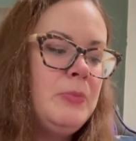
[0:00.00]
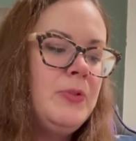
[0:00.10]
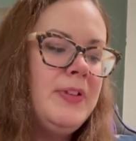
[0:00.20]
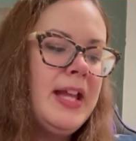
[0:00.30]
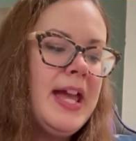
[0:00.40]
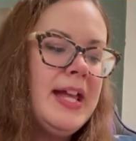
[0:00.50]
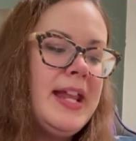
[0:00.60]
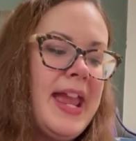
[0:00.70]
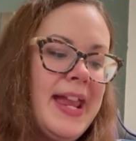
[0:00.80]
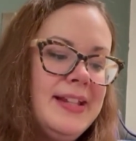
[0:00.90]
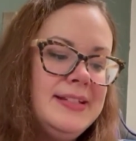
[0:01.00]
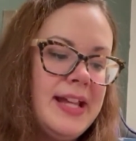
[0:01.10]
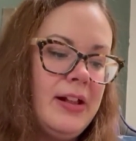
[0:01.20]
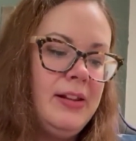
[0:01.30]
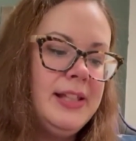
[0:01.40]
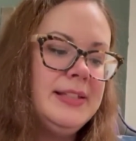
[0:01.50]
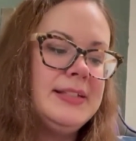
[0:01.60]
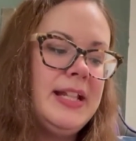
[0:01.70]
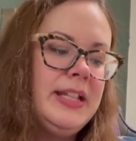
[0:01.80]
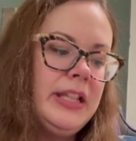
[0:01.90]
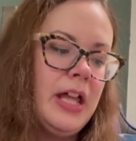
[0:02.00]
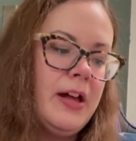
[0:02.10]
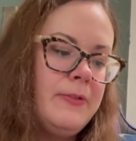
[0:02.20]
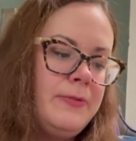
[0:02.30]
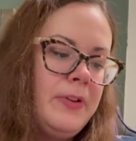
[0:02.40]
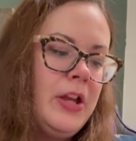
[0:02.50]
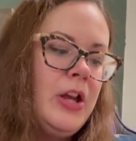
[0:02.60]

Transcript: moving head and tail is in love,